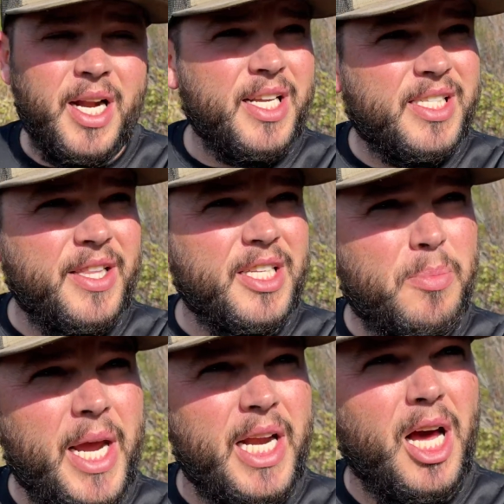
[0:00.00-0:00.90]
of setting this
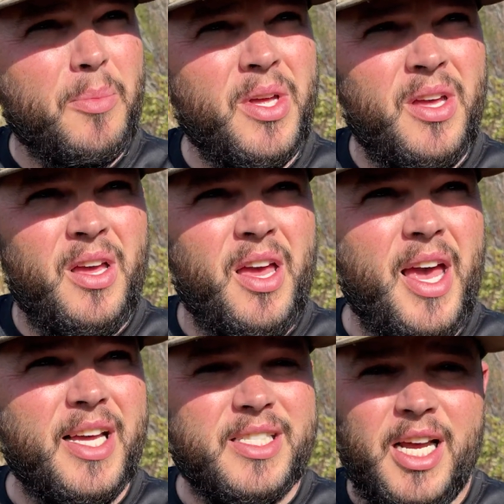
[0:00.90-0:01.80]
bait up
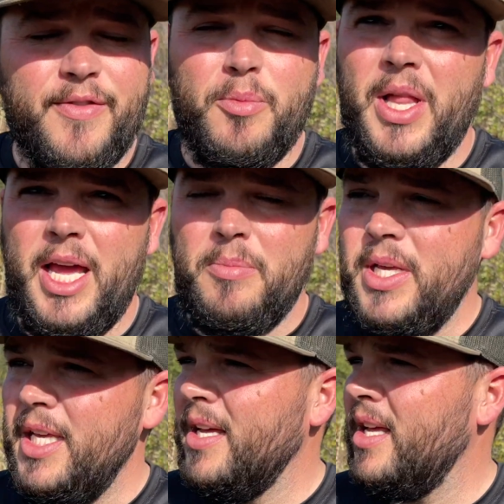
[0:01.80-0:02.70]
as kind of a plan
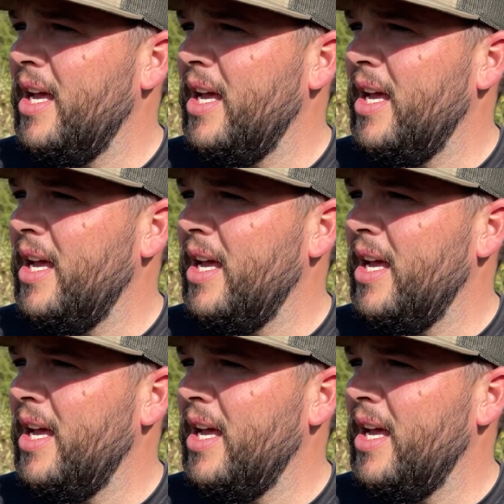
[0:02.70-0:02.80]
B.